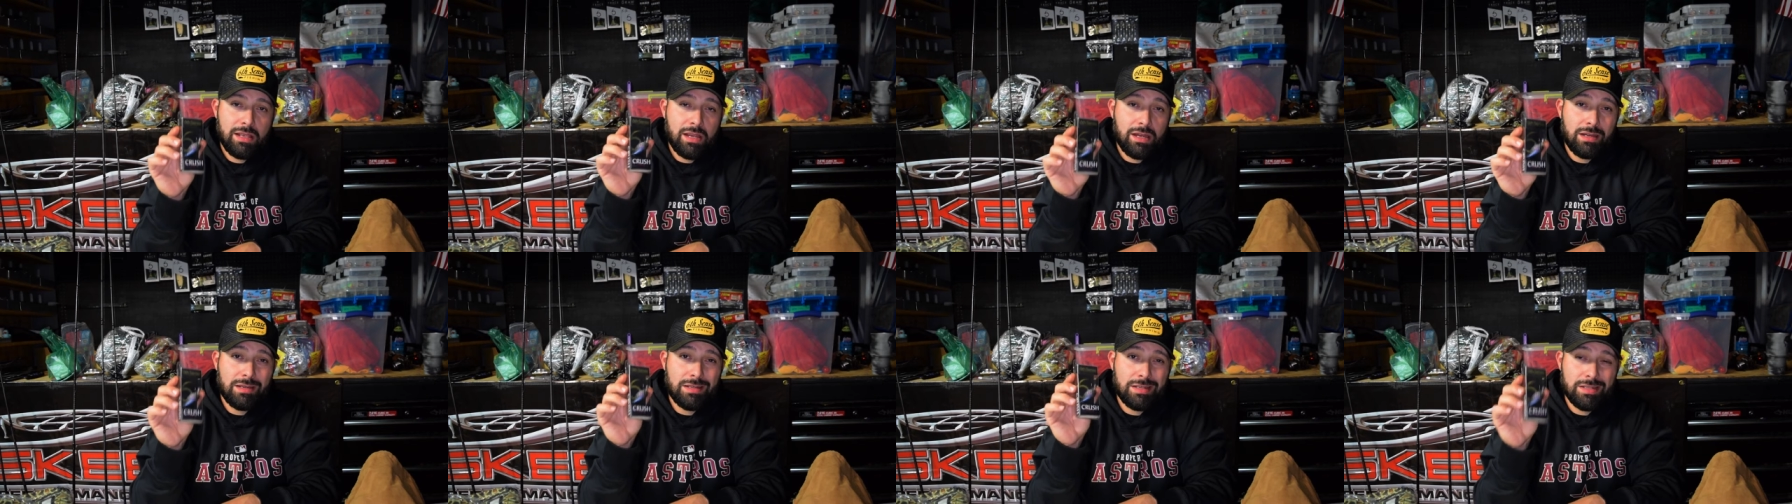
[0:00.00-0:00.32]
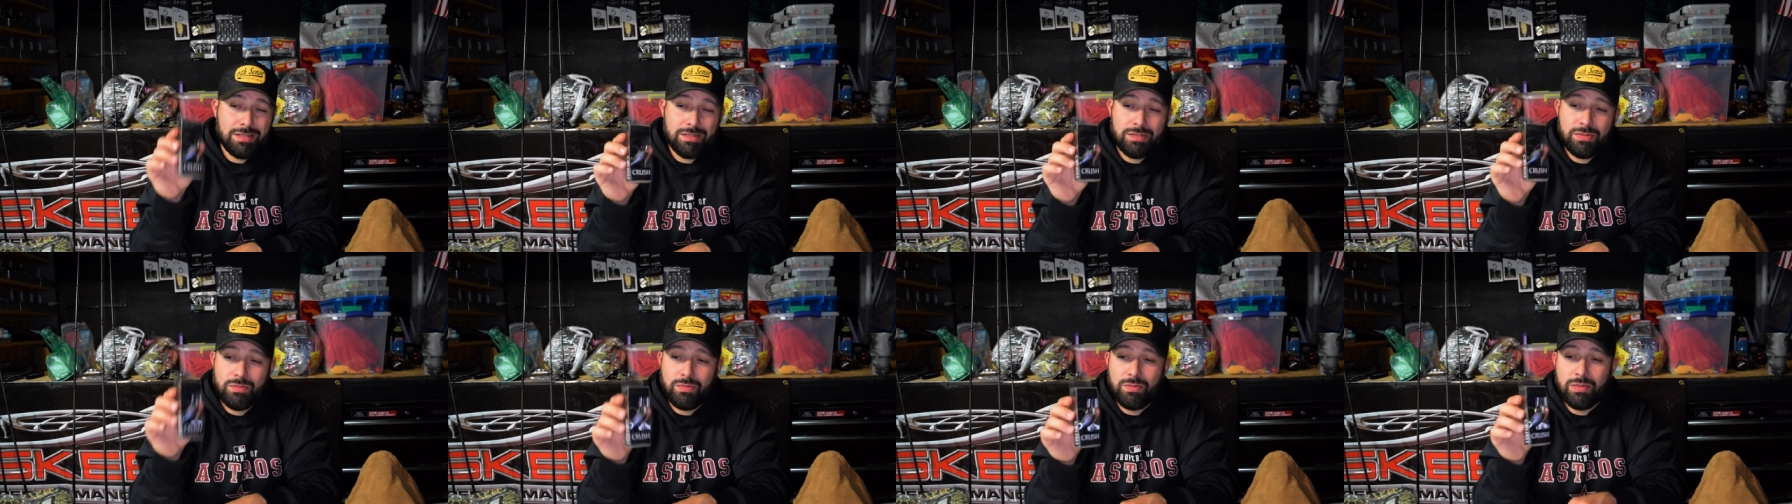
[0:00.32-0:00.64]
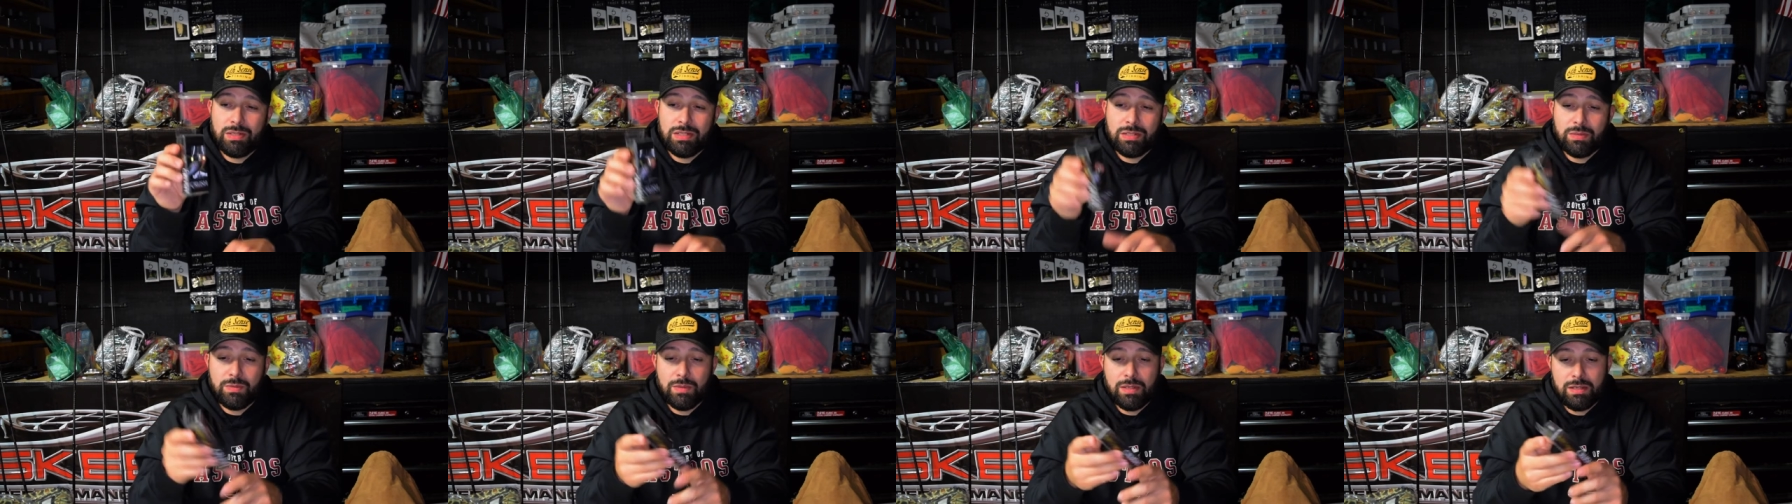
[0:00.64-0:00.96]
are going to do
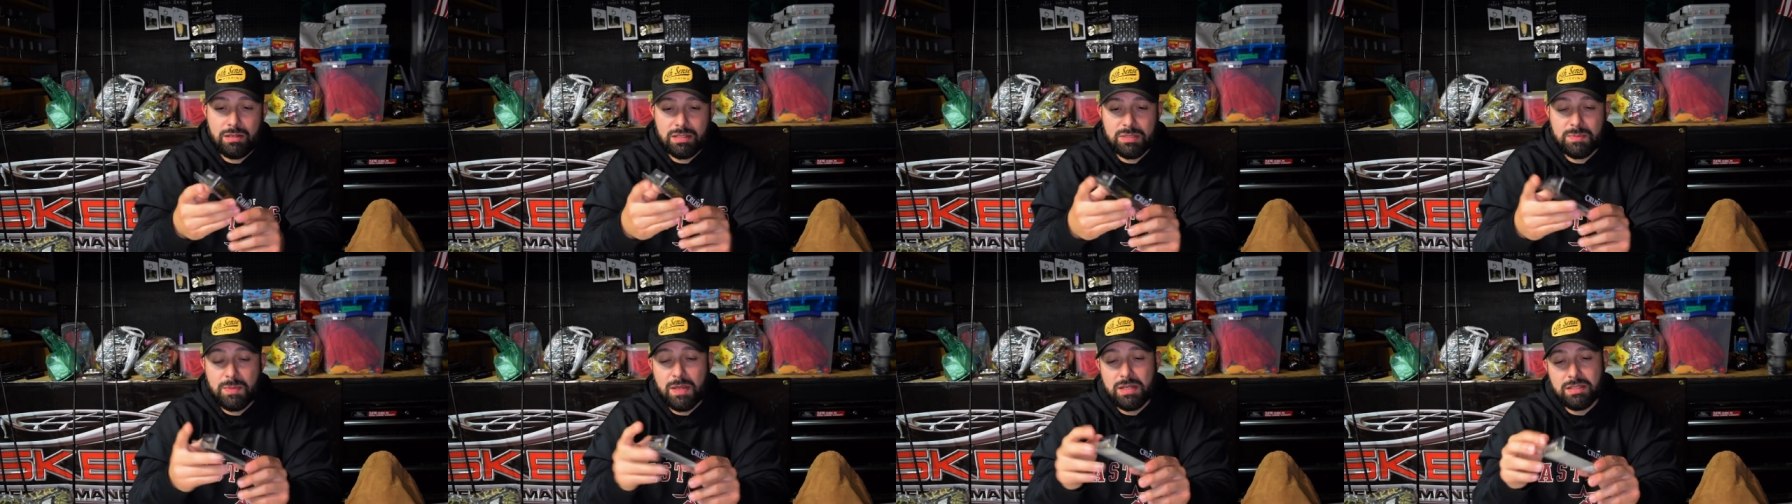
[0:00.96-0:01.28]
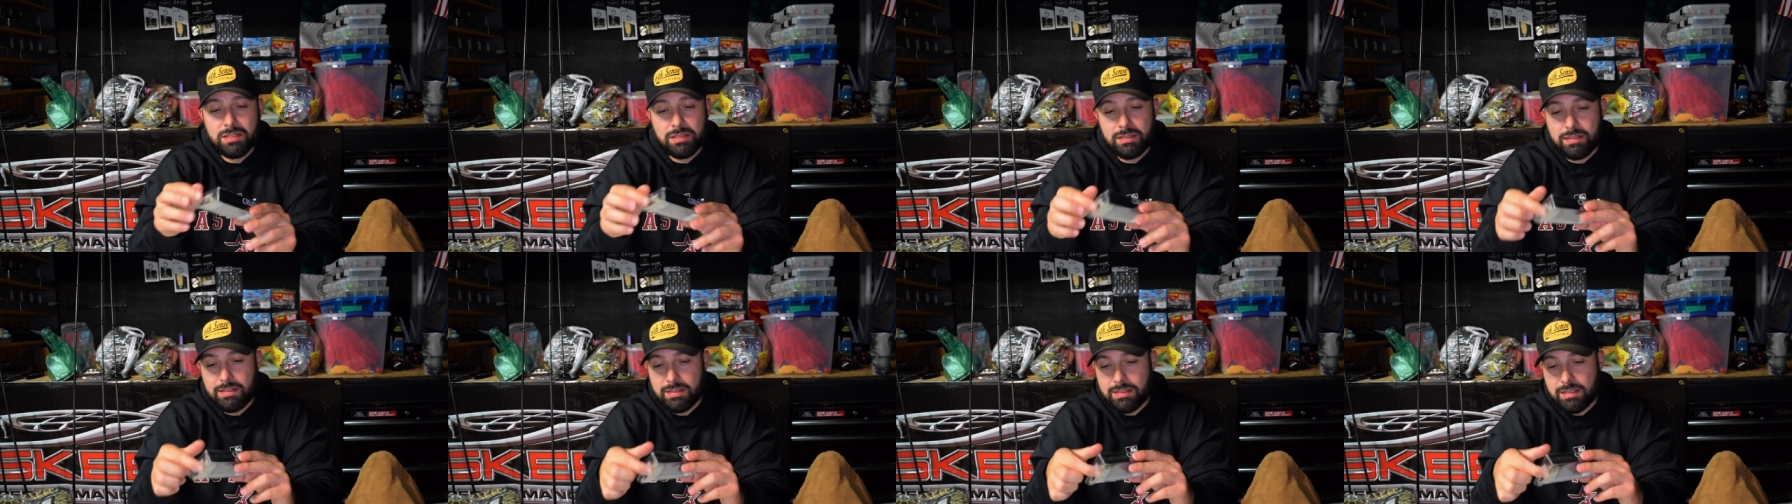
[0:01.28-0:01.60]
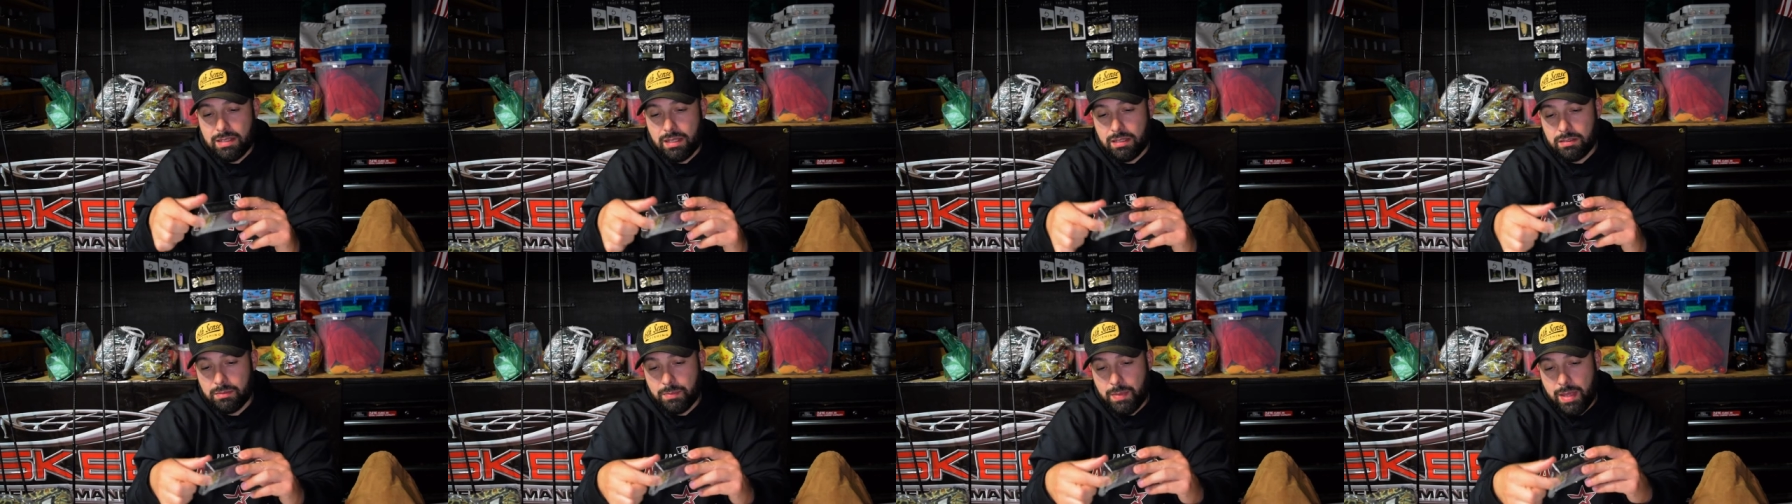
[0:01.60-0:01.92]
really well, especially in these
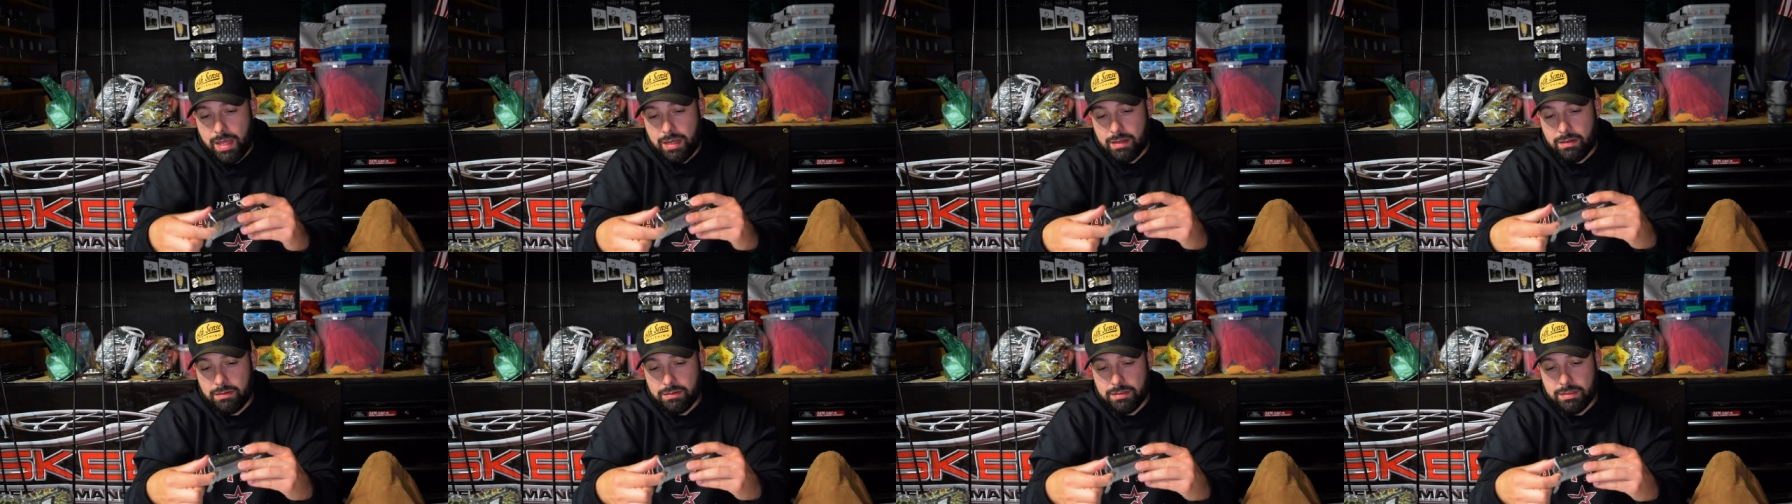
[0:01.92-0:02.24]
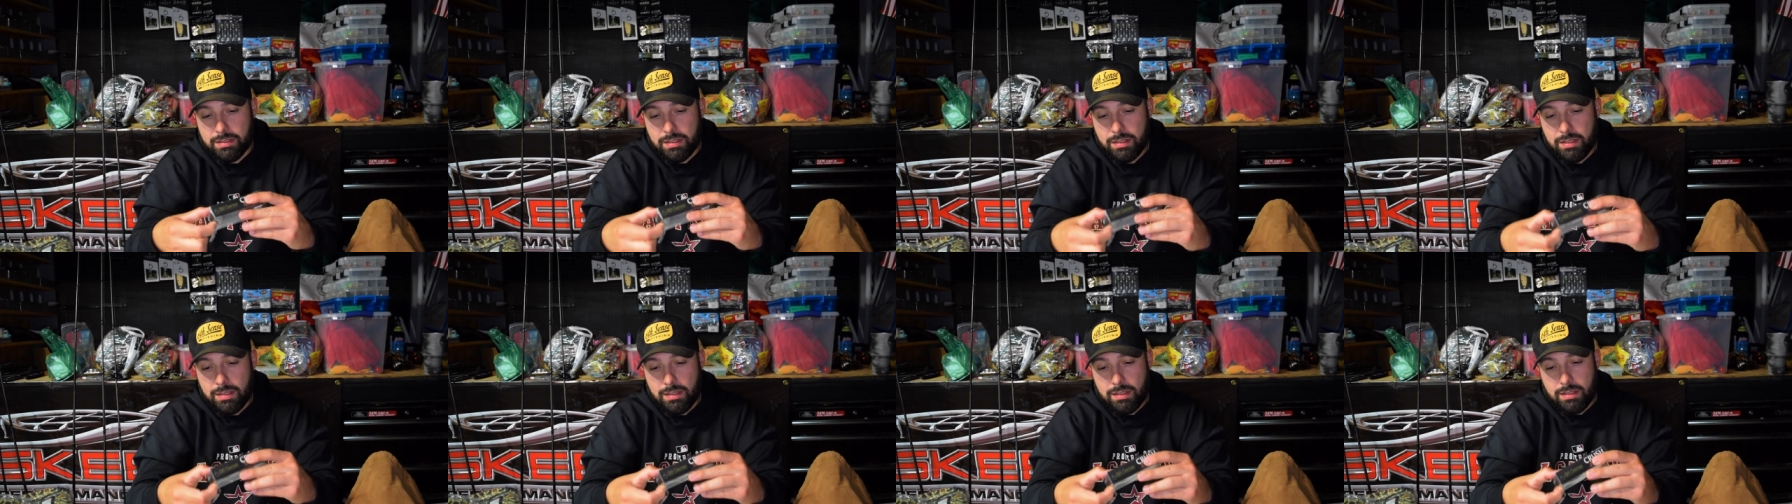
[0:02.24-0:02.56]
color patterns